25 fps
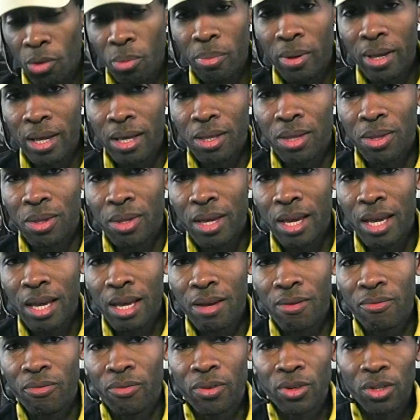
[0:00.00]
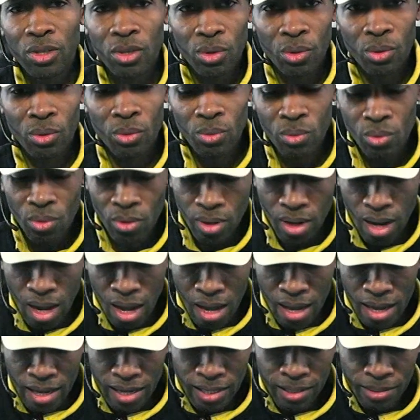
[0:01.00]
big thing for you or
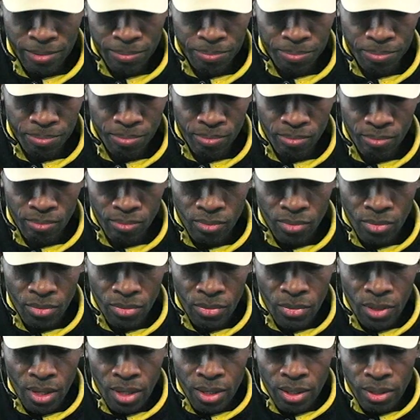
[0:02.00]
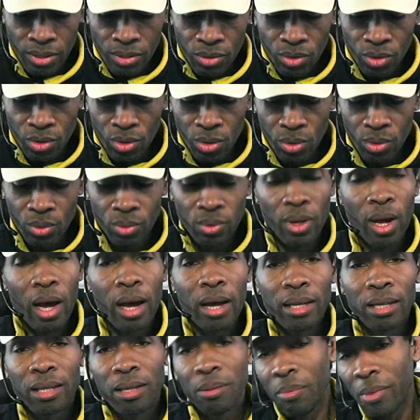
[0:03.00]
I to
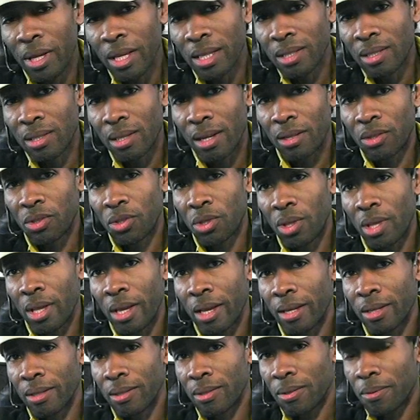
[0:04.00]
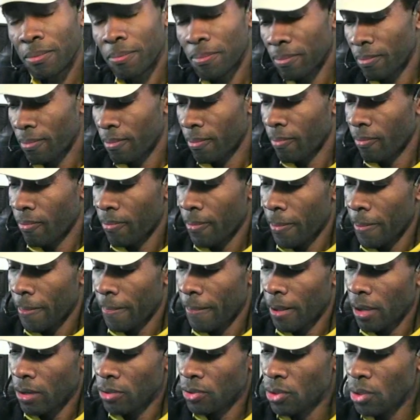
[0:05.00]
not commit such things.
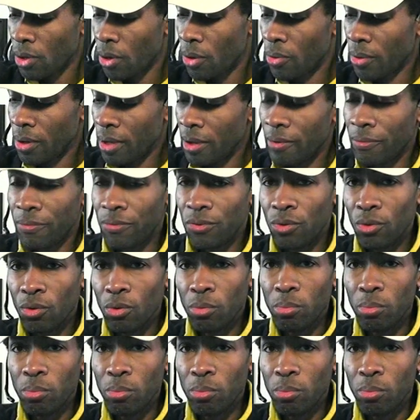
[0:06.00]
So if you